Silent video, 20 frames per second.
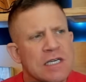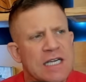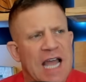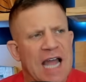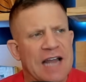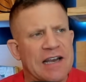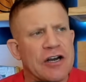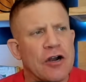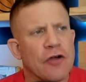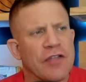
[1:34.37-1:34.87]

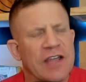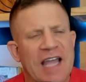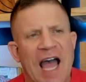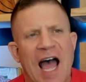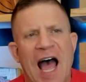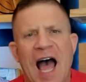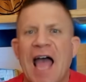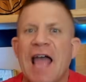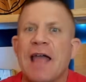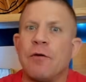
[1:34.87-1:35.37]
And, you know, the
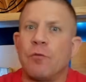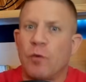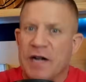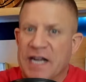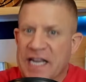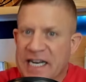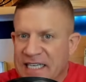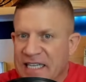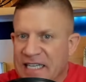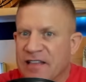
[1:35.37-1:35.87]
guy, when
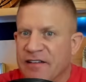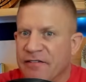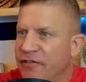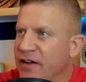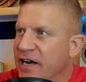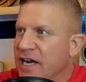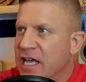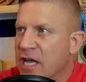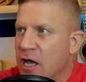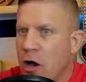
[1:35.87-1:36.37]
he did the
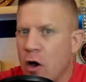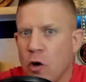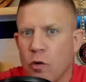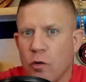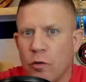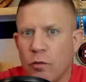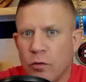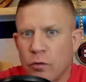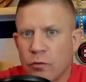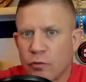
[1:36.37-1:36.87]

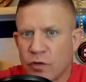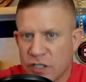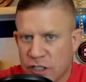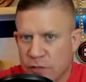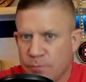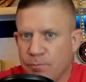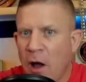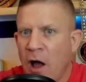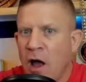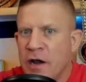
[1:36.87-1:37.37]
video
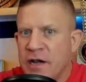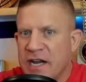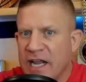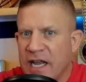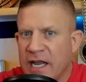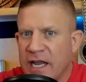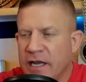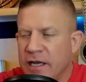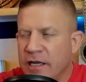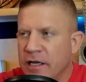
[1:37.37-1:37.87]

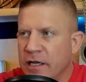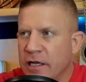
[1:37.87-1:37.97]
responding,